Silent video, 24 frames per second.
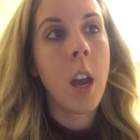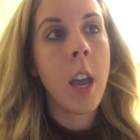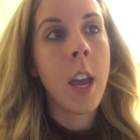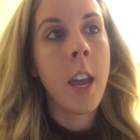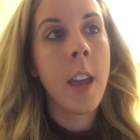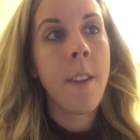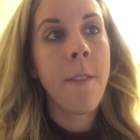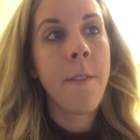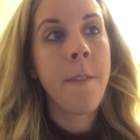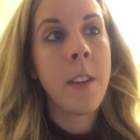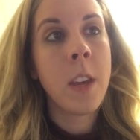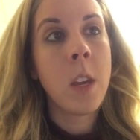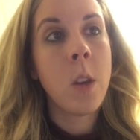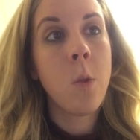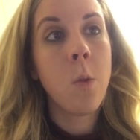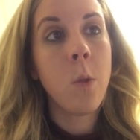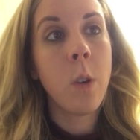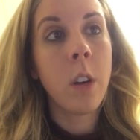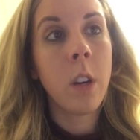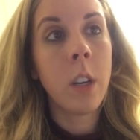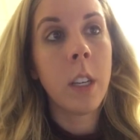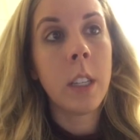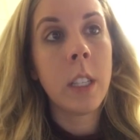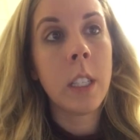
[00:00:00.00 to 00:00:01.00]
If
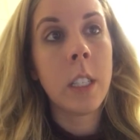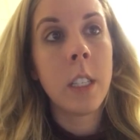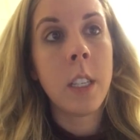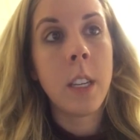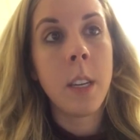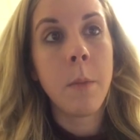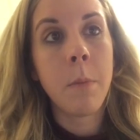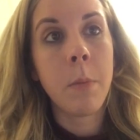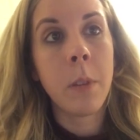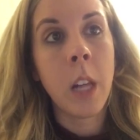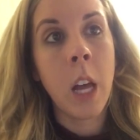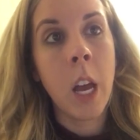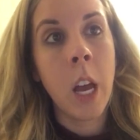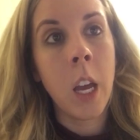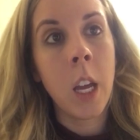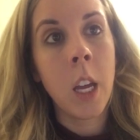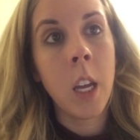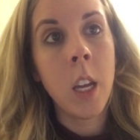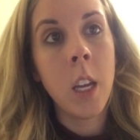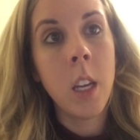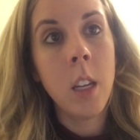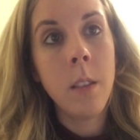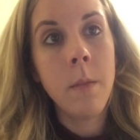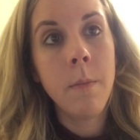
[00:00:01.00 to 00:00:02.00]
you are in the deep
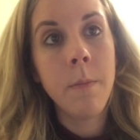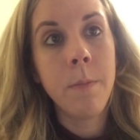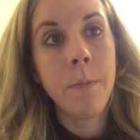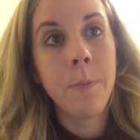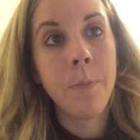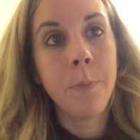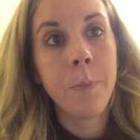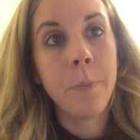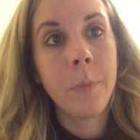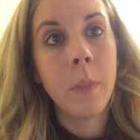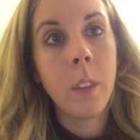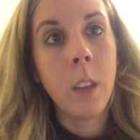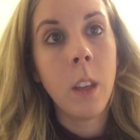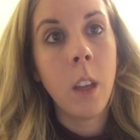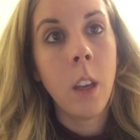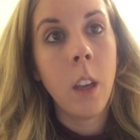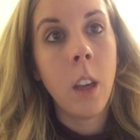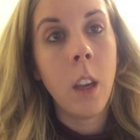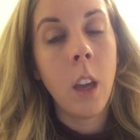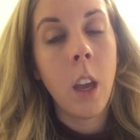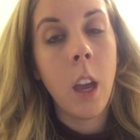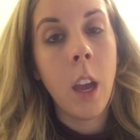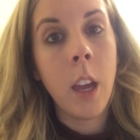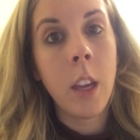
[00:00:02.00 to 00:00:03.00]
Playa
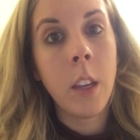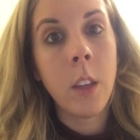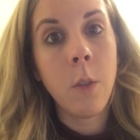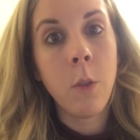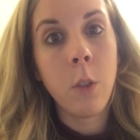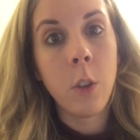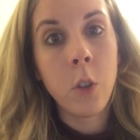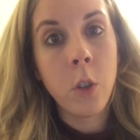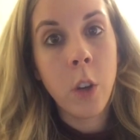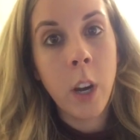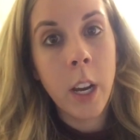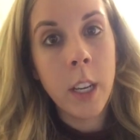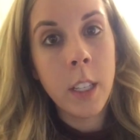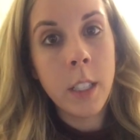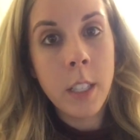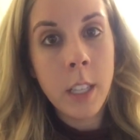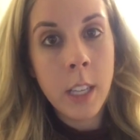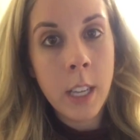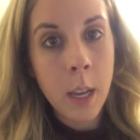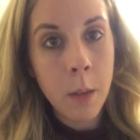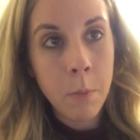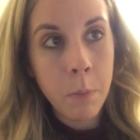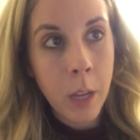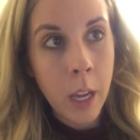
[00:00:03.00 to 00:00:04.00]
and you are trying
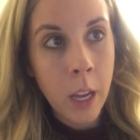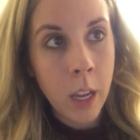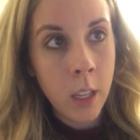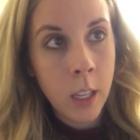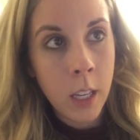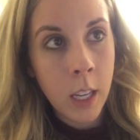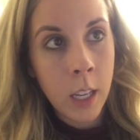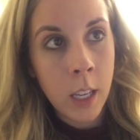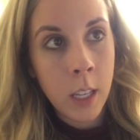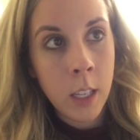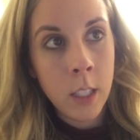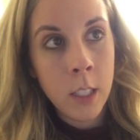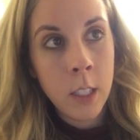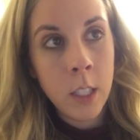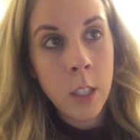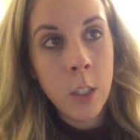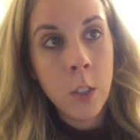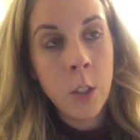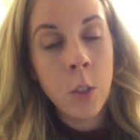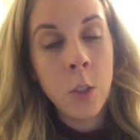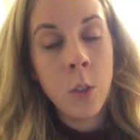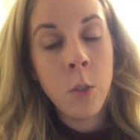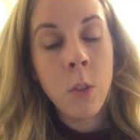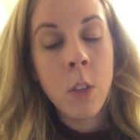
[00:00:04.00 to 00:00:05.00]
to get back
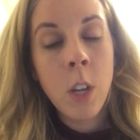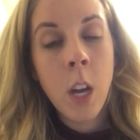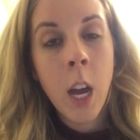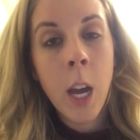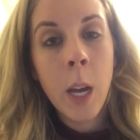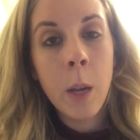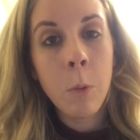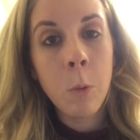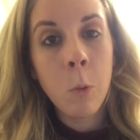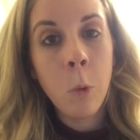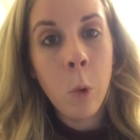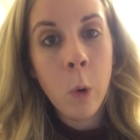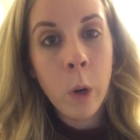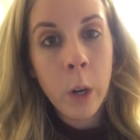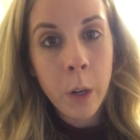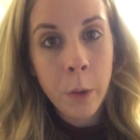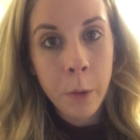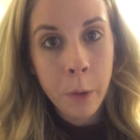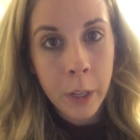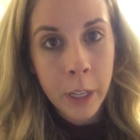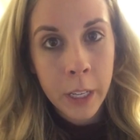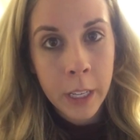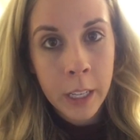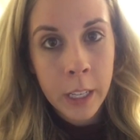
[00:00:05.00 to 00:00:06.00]
in, do not
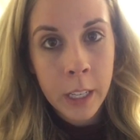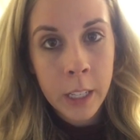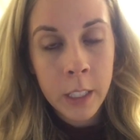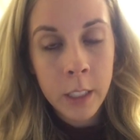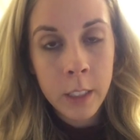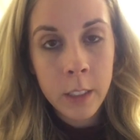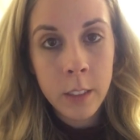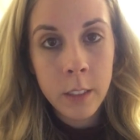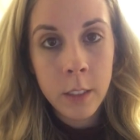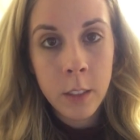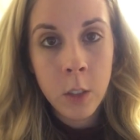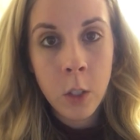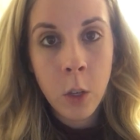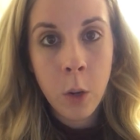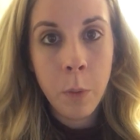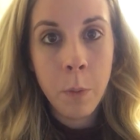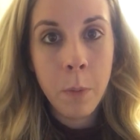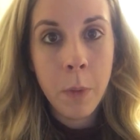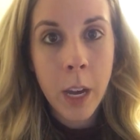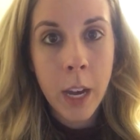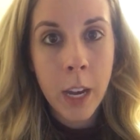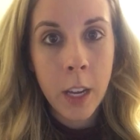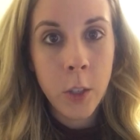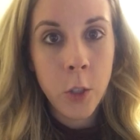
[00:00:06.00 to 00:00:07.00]
worry so
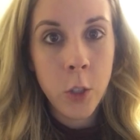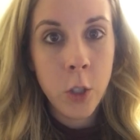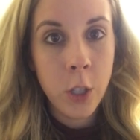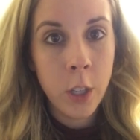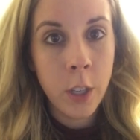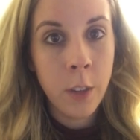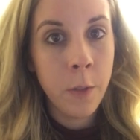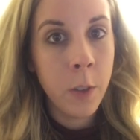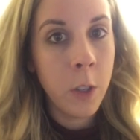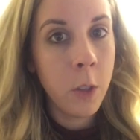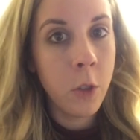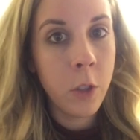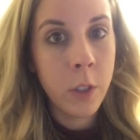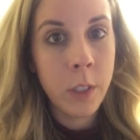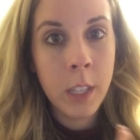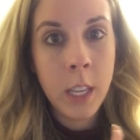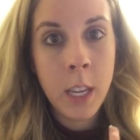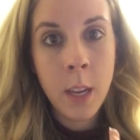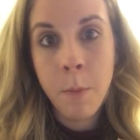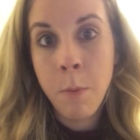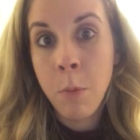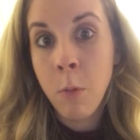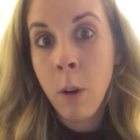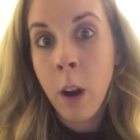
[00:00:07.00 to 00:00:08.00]
much if you just
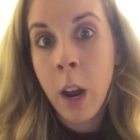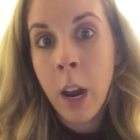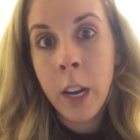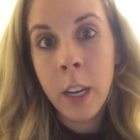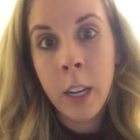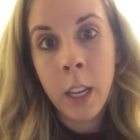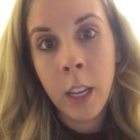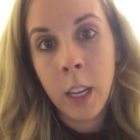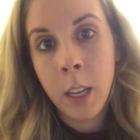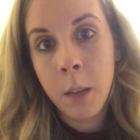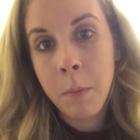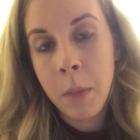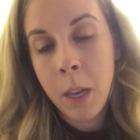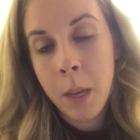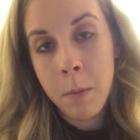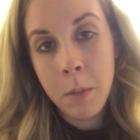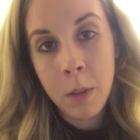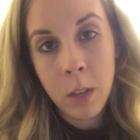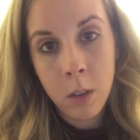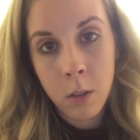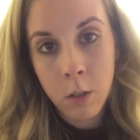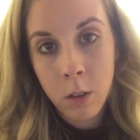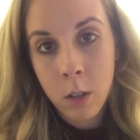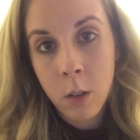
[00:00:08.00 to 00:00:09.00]
keep riding and
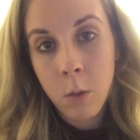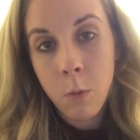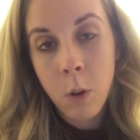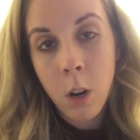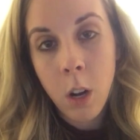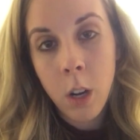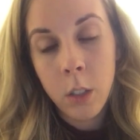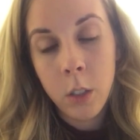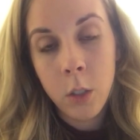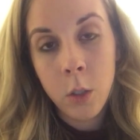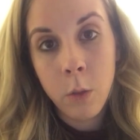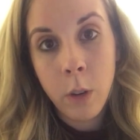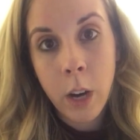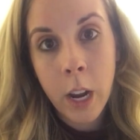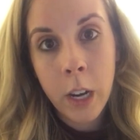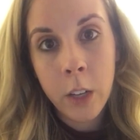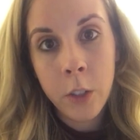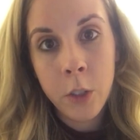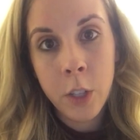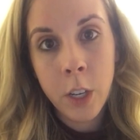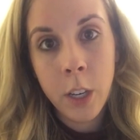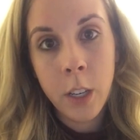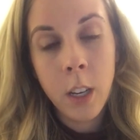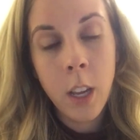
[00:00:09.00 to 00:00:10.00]
maybe you're in a wrong
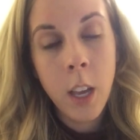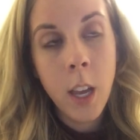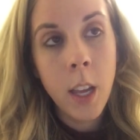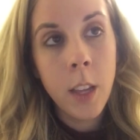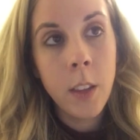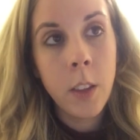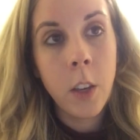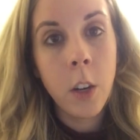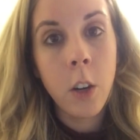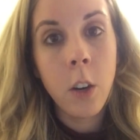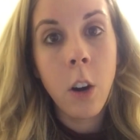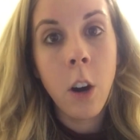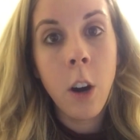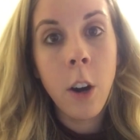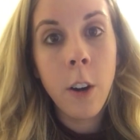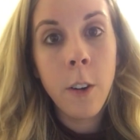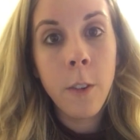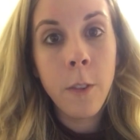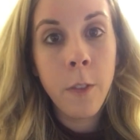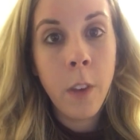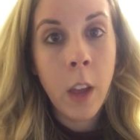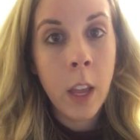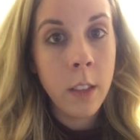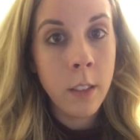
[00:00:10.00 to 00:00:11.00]
direction. There
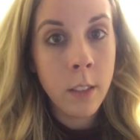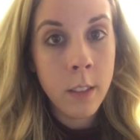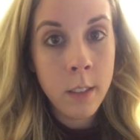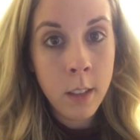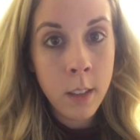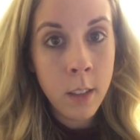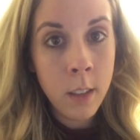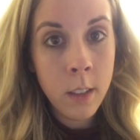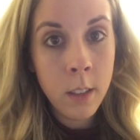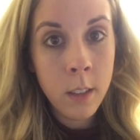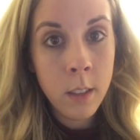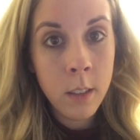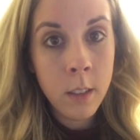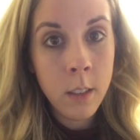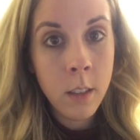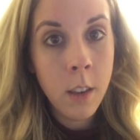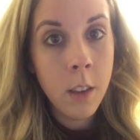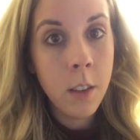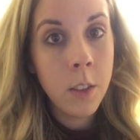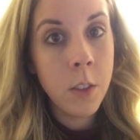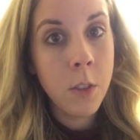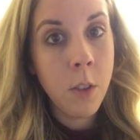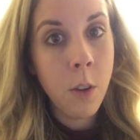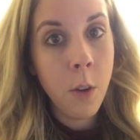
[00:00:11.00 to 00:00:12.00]
are fences,
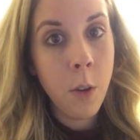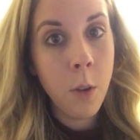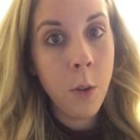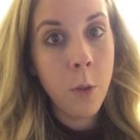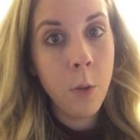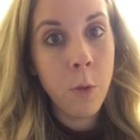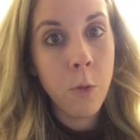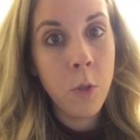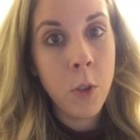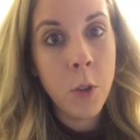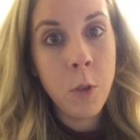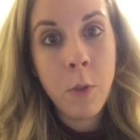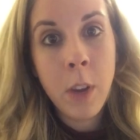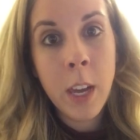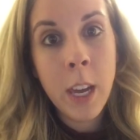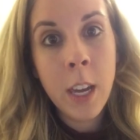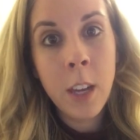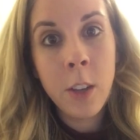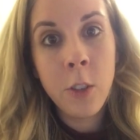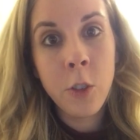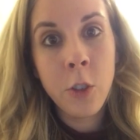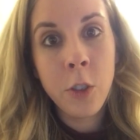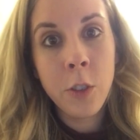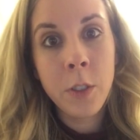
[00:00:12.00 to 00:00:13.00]
so you
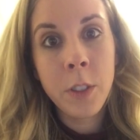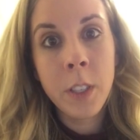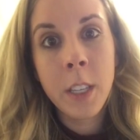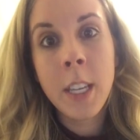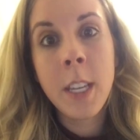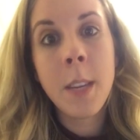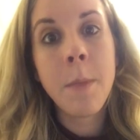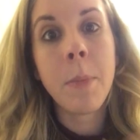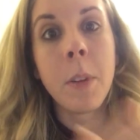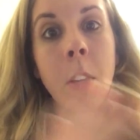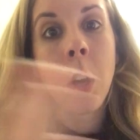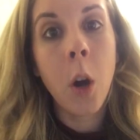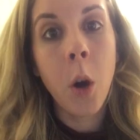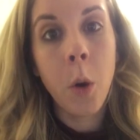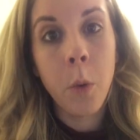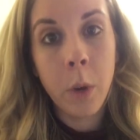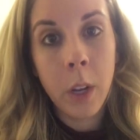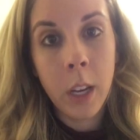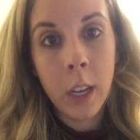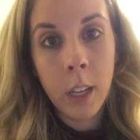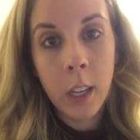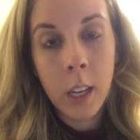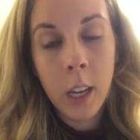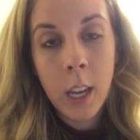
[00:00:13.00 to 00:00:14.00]
can't just keep
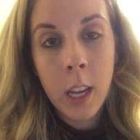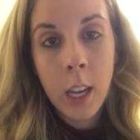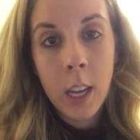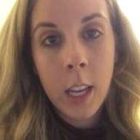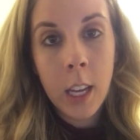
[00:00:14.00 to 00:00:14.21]
going.